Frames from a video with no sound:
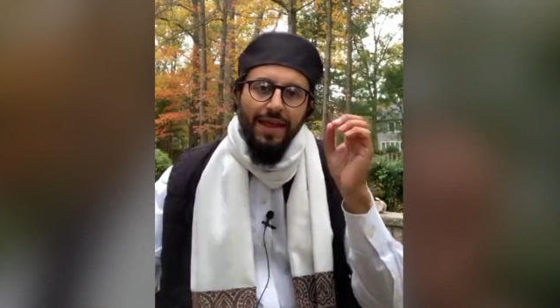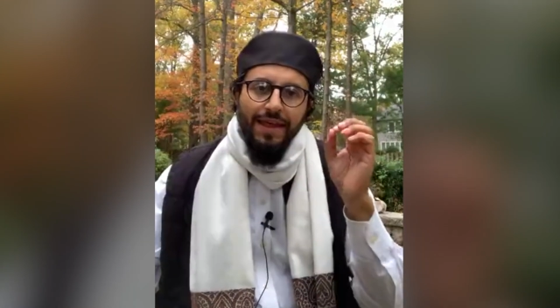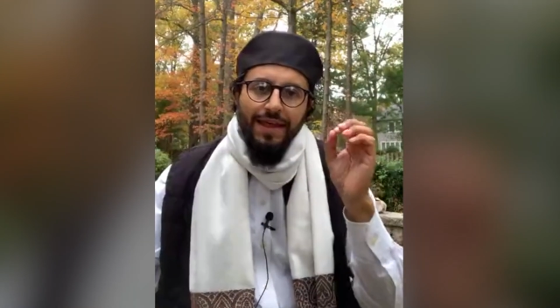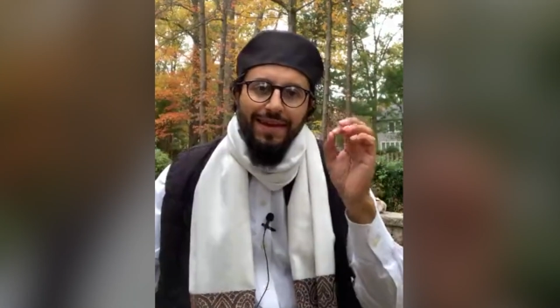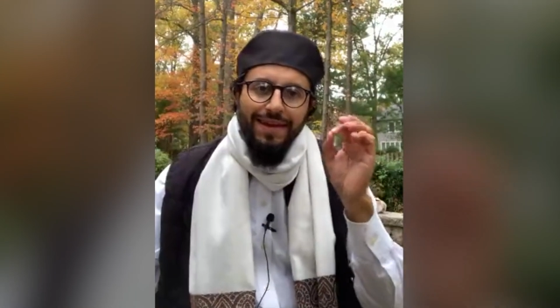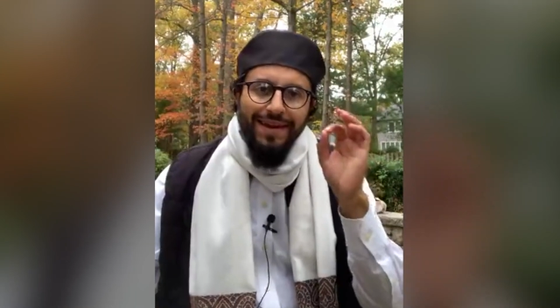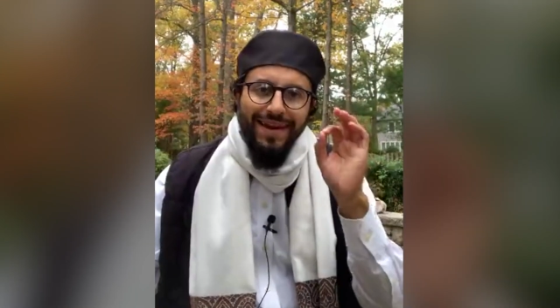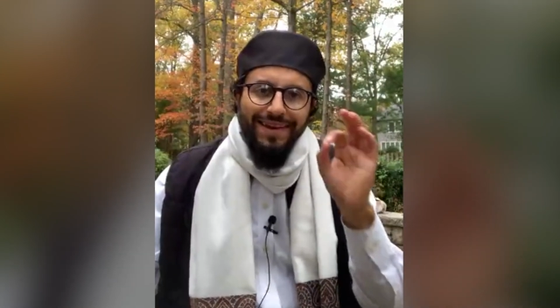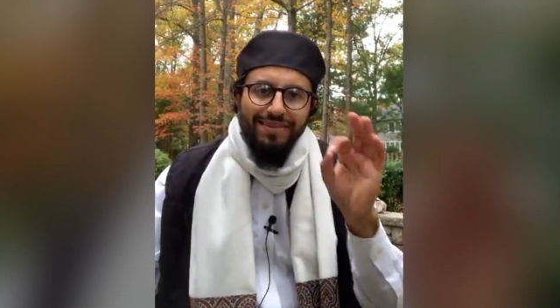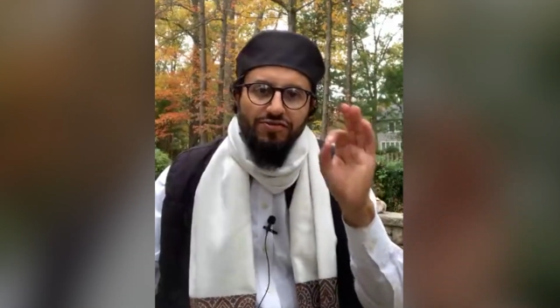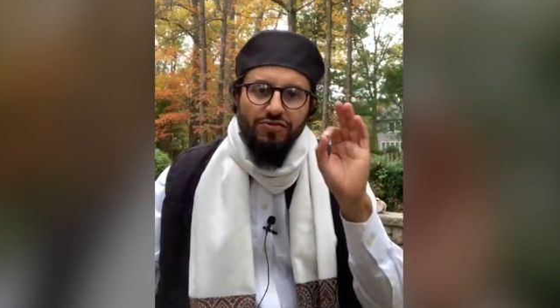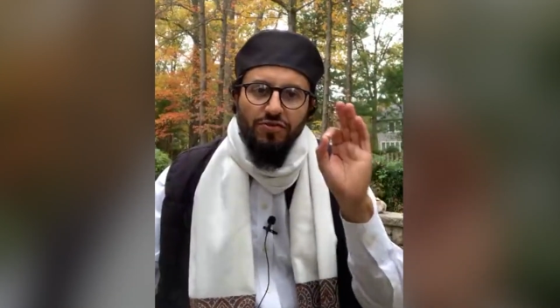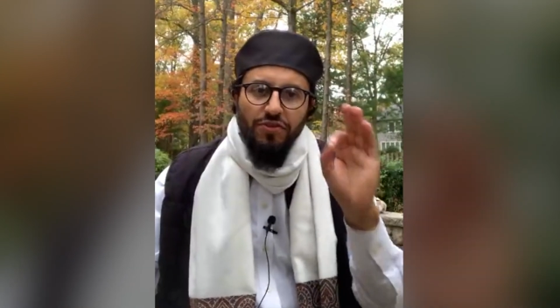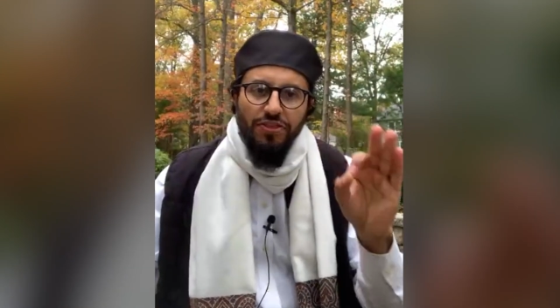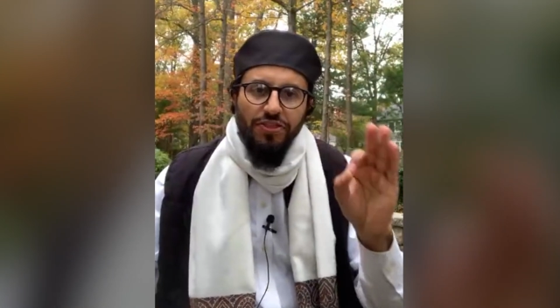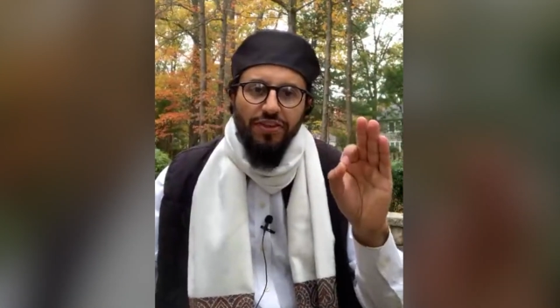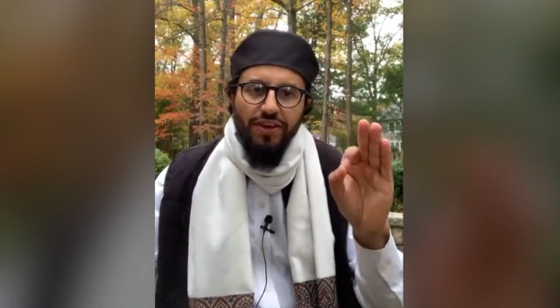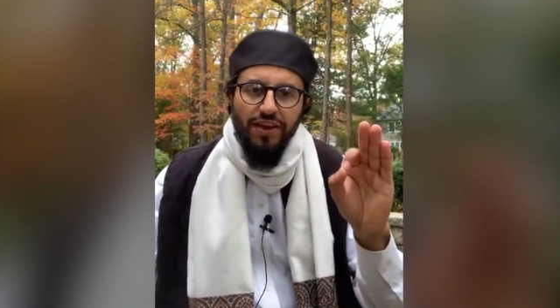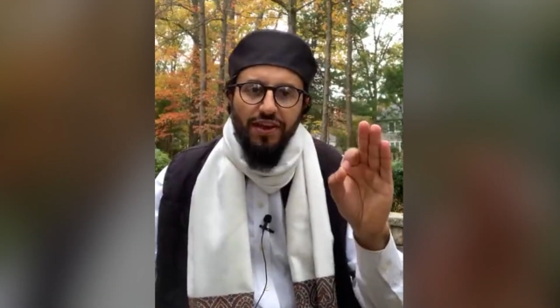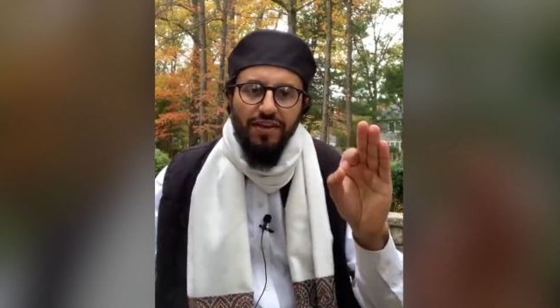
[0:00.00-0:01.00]
Natural
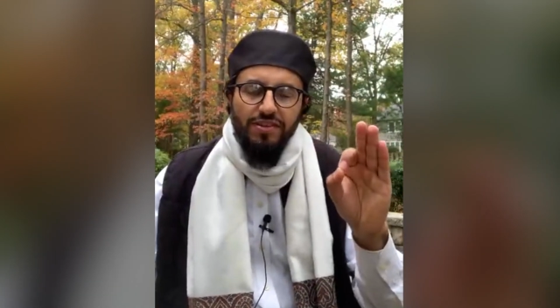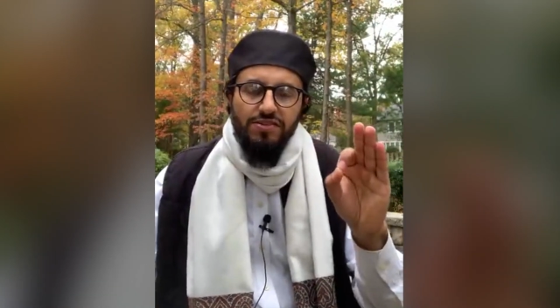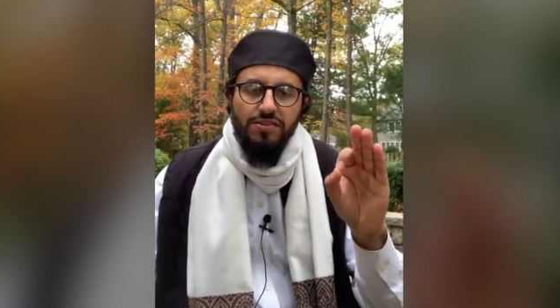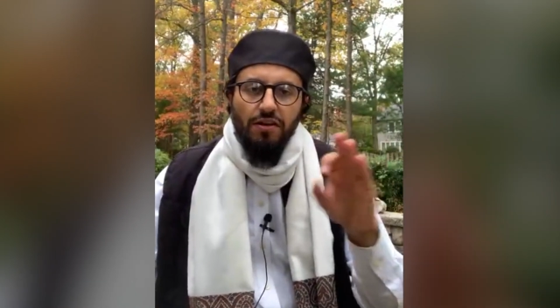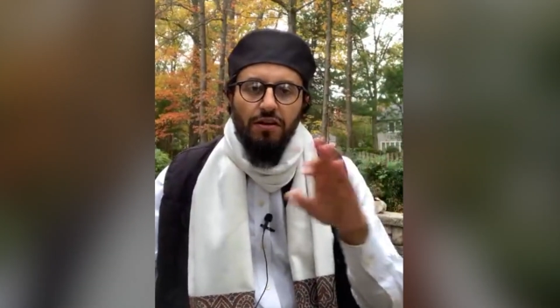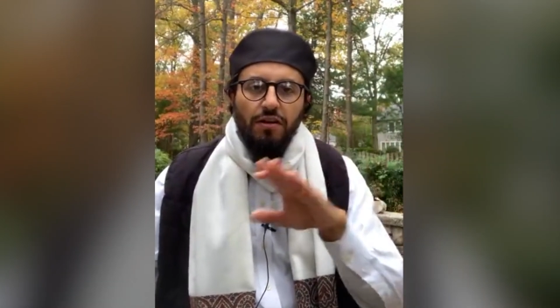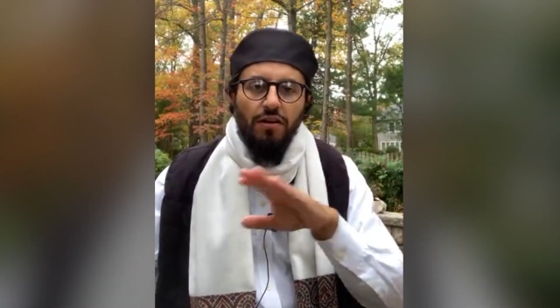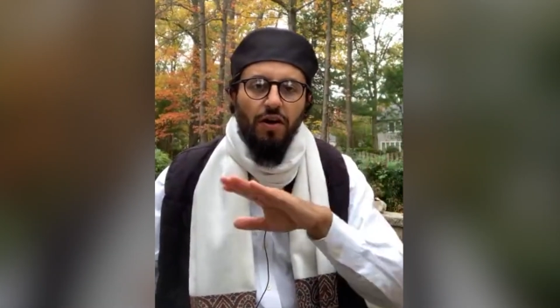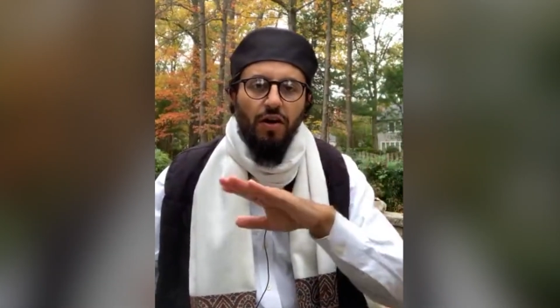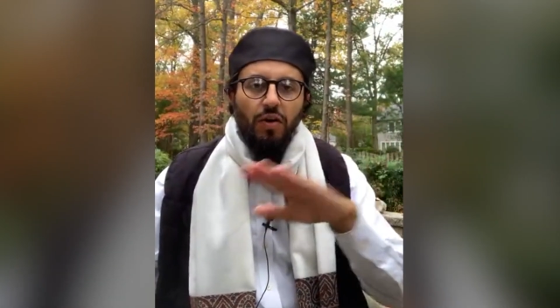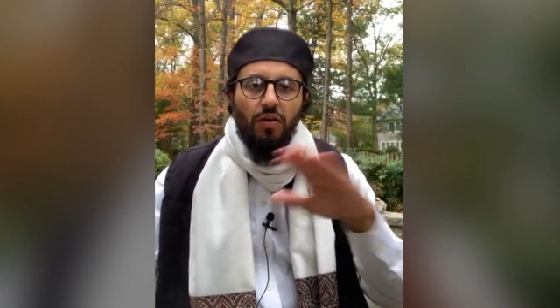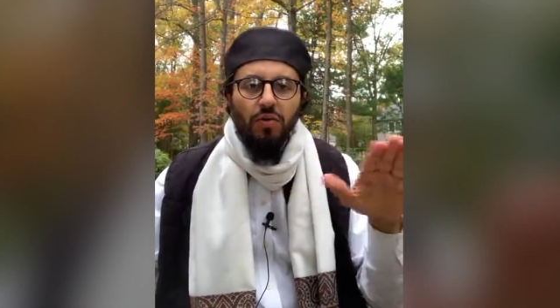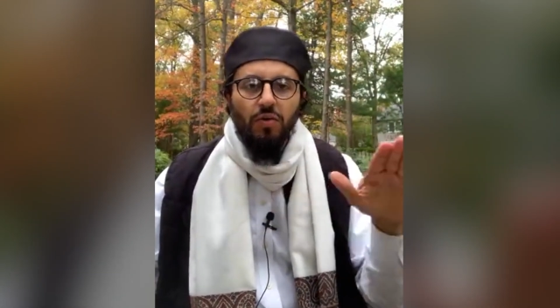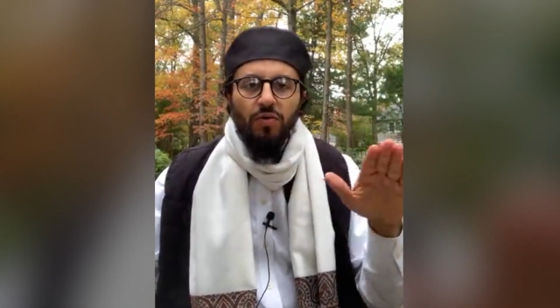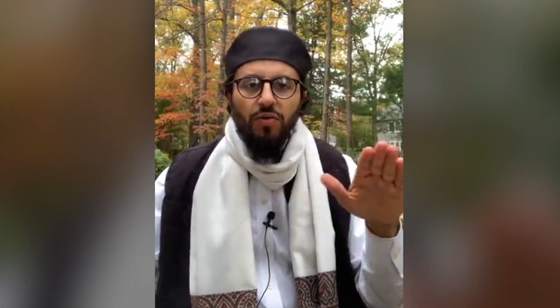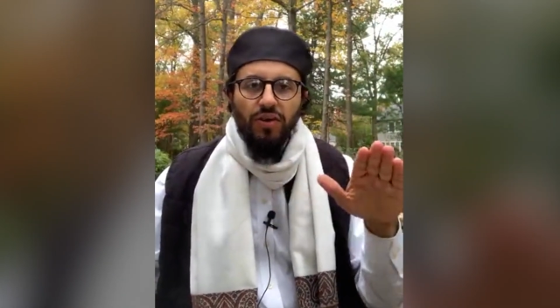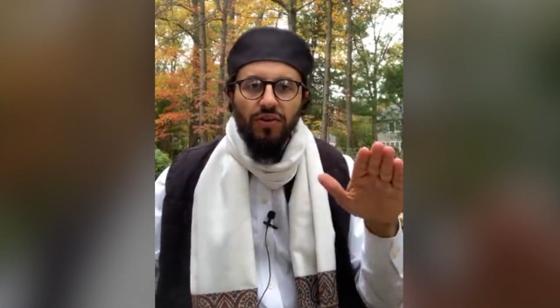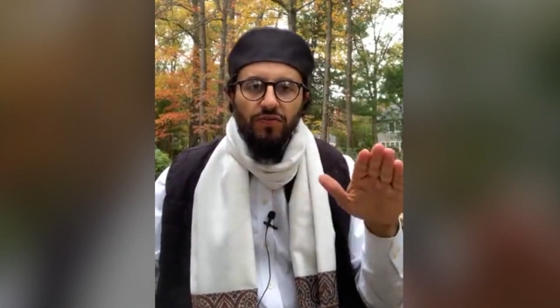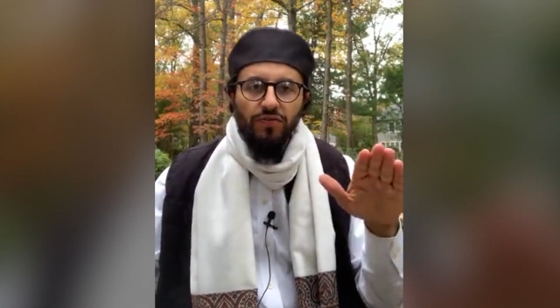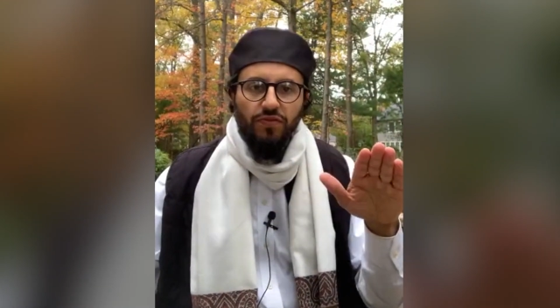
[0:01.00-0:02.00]
things are
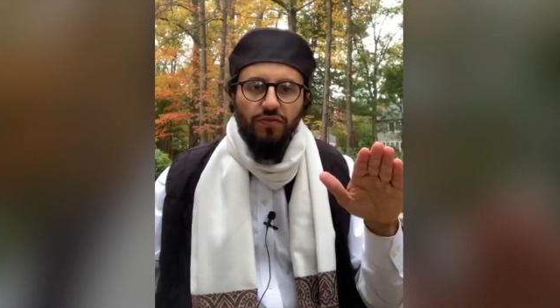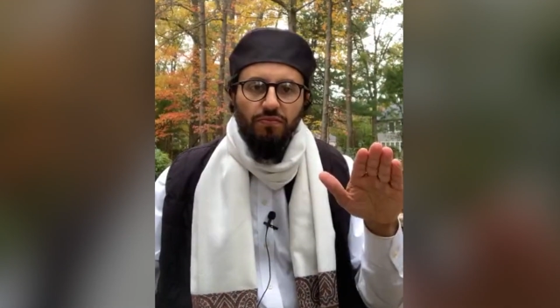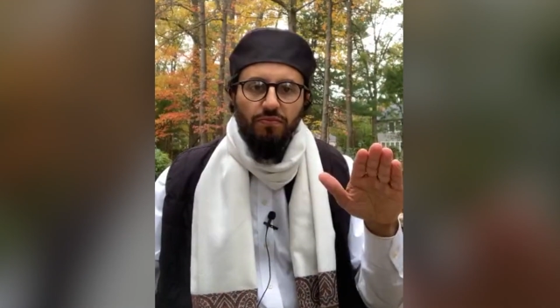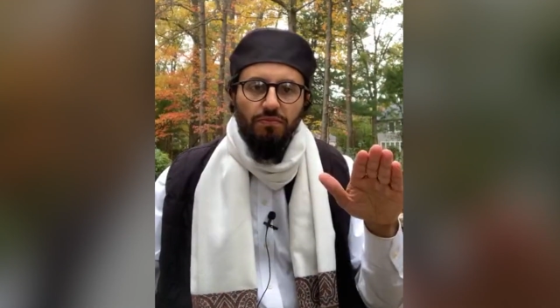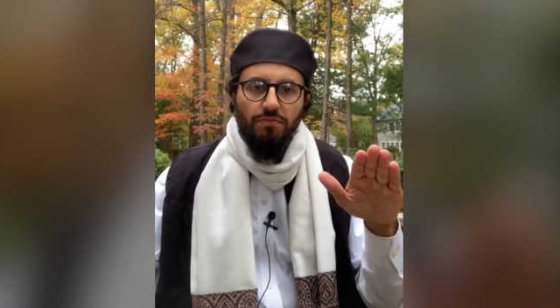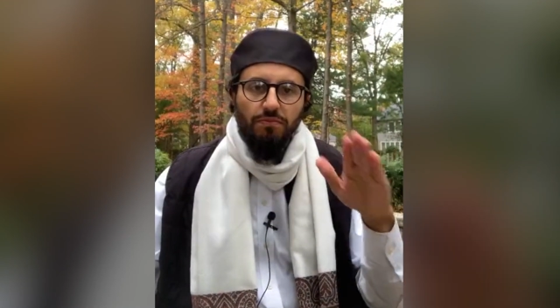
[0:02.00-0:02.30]
always